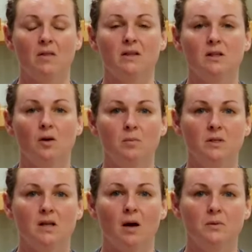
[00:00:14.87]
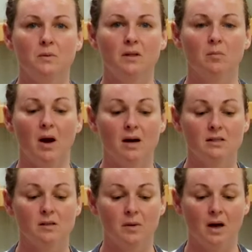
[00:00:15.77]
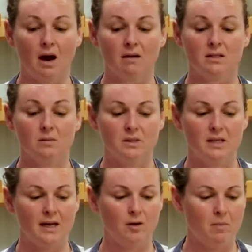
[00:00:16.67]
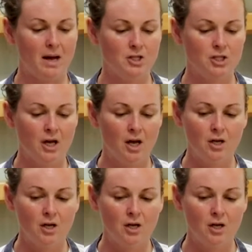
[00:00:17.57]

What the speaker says: and that's going to be topped with a parsnip and carrot and potato mash.